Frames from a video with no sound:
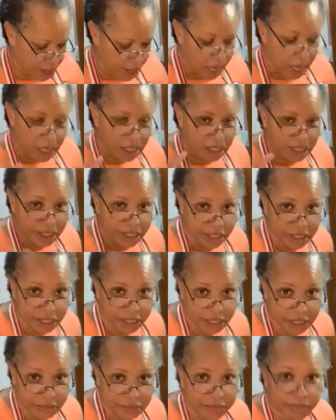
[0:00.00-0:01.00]

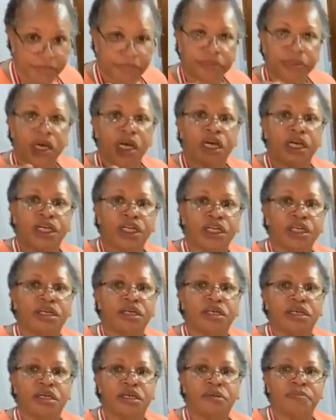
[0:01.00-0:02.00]
Yum,
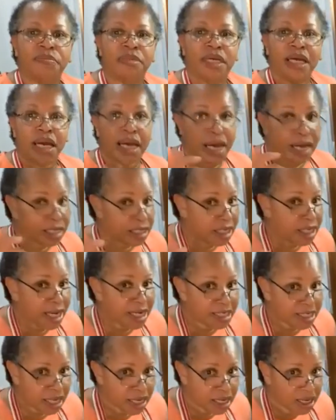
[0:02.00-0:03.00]
yum, and did I say
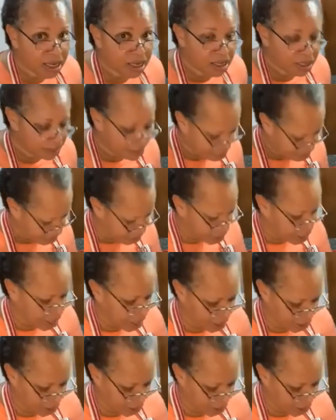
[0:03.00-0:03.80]
yum? Yes,